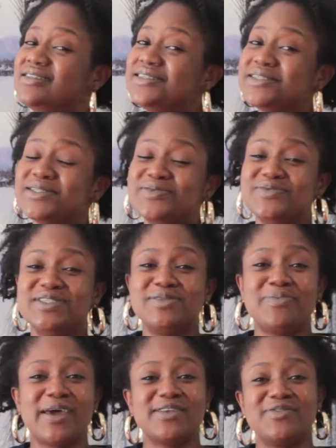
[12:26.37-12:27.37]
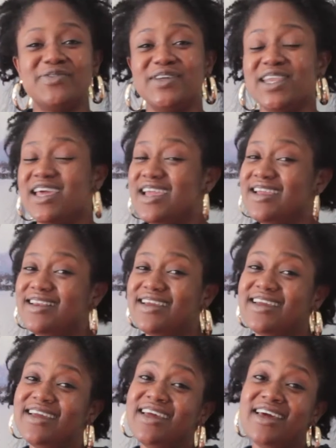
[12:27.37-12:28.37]
disrespectful
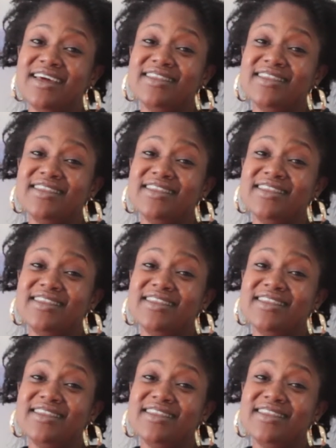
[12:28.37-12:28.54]
lady.